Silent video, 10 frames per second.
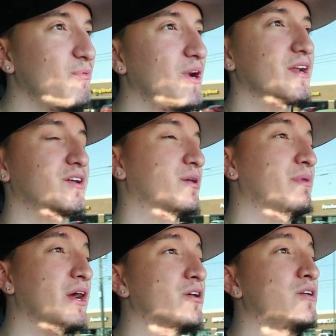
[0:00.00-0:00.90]
wanted a
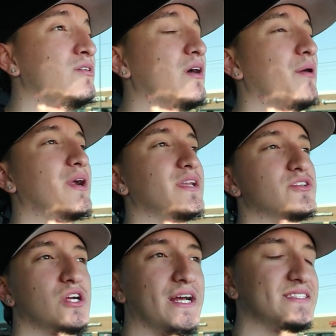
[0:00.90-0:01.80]
Camaro, I
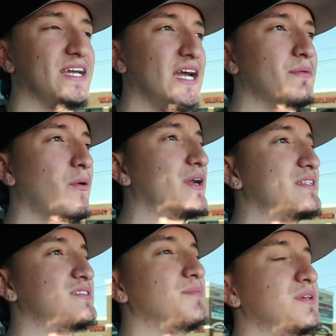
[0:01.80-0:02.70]
wanted a Trans Am, I
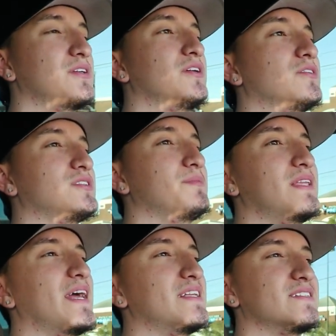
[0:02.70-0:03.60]
wanted something, you know,
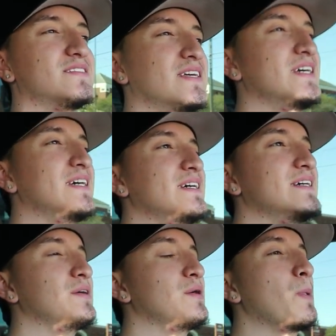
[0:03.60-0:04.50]
something that just,
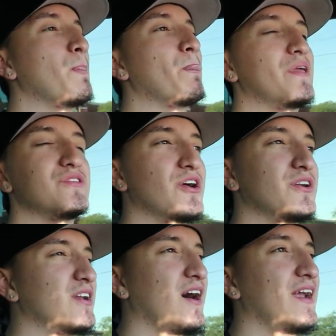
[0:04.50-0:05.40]
you
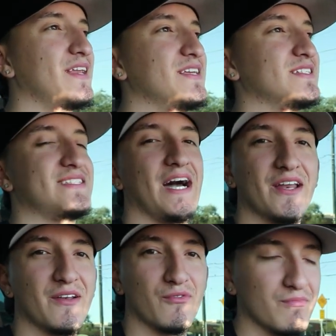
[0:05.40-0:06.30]
turned it on and it just
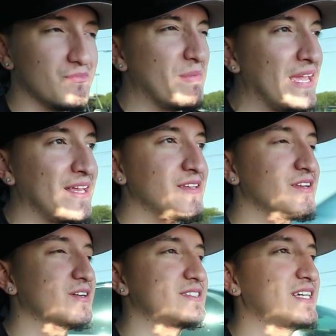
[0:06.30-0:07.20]
sounded mean, you
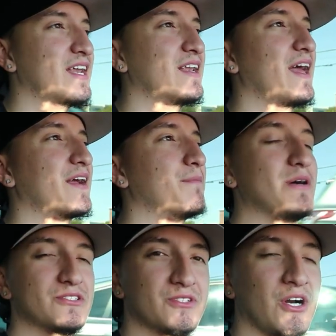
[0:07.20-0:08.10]
know, it sounded like a
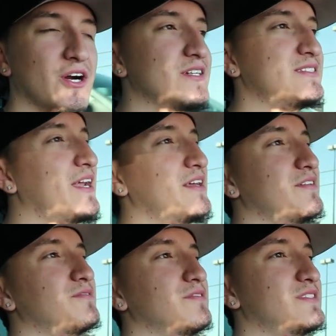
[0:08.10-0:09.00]
muscle car, it
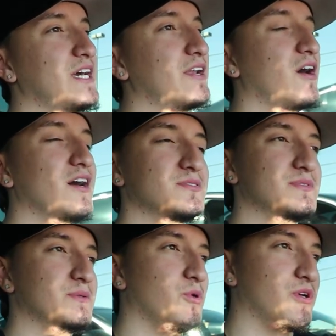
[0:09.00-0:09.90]
sounded, it sounded
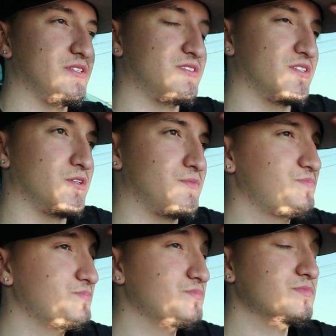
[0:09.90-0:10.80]
awesome in the morning, so.
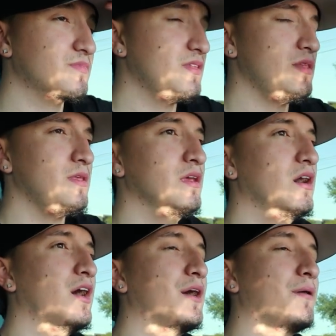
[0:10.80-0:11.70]

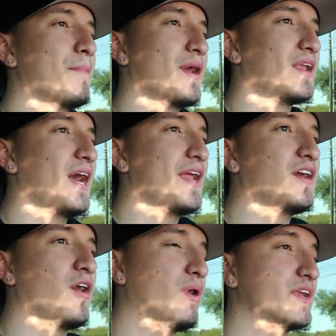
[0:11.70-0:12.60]
Uh, I'm not gonna lie to
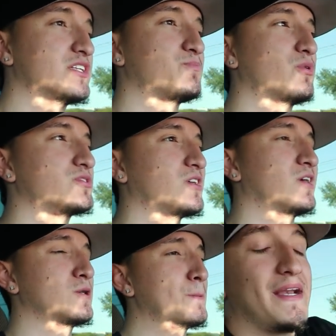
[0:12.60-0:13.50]
y'all, I wanted a sports
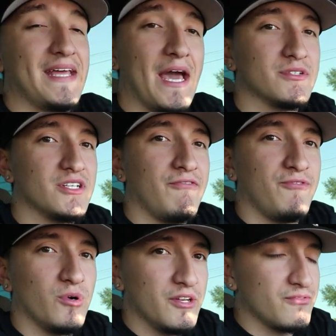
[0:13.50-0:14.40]
car. My dad was all
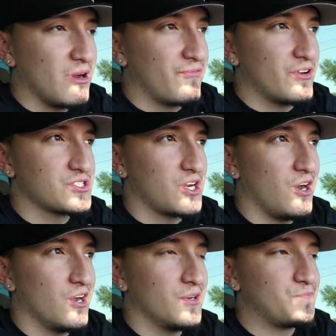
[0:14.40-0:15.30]
for it for my first
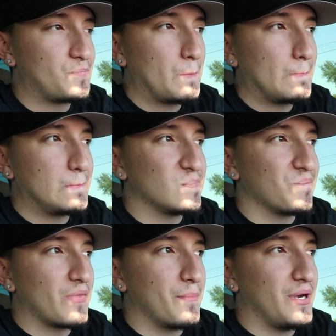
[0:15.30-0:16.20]
car,
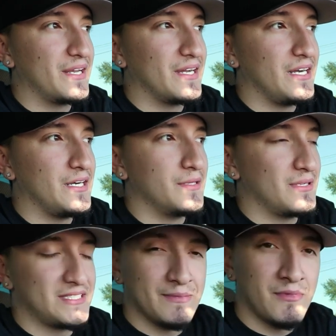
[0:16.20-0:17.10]
but uh,
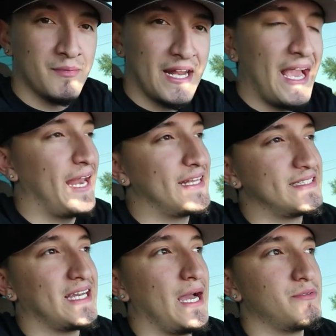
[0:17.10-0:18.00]
my stepmom that I had at
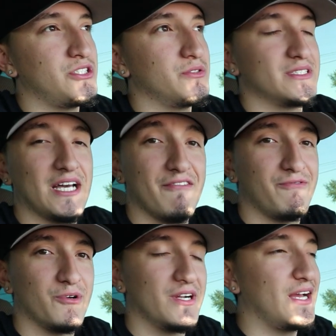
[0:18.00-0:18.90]
the time, she was not
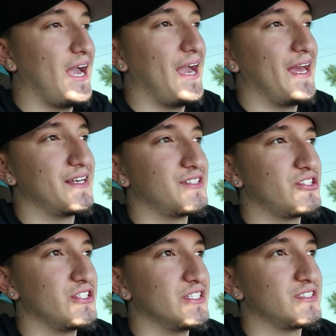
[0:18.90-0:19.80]
for it, and
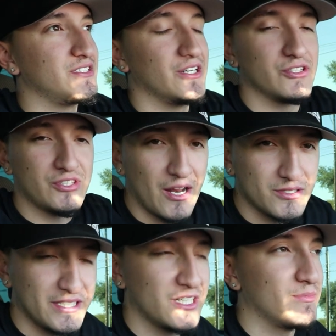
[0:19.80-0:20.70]
she just, you know, thought I
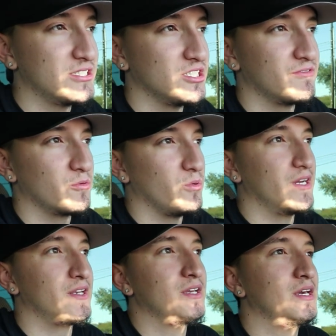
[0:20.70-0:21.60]
was gonna kill myself in
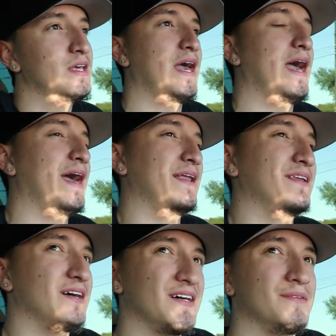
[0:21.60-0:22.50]
one,
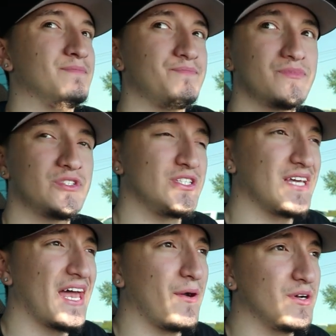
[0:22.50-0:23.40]
and uh, she
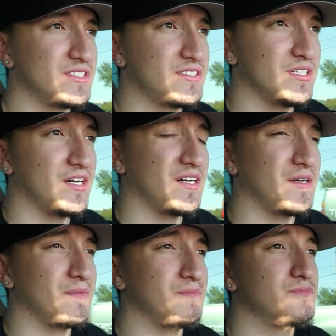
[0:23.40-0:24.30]
thought I was,
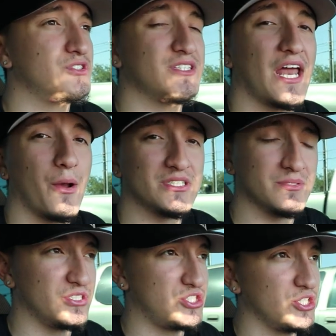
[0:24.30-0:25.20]
uh, she thought I
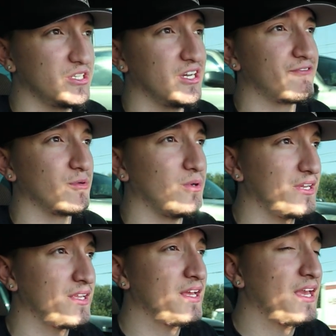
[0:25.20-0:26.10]
wasn't mature enough for
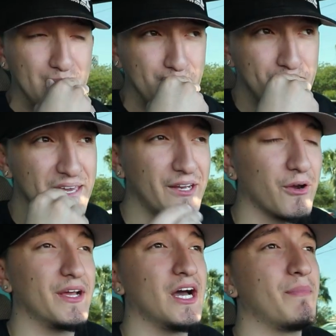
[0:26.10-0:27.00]
one. Me
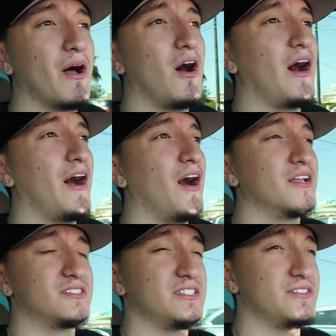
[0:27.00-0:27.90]
growing up, I, I
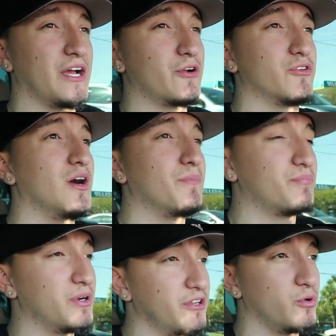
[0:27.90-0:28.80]
honestly, I grew up
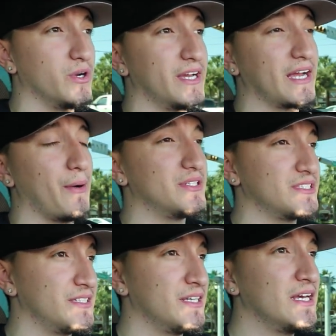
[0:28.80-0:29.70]
pretty quick. I
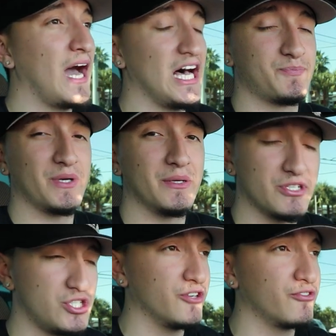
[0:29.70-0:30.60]
wasn't, I was pretty
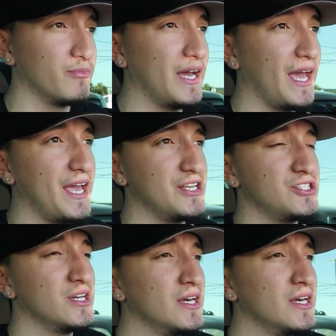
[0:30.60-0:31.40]
mature for my age,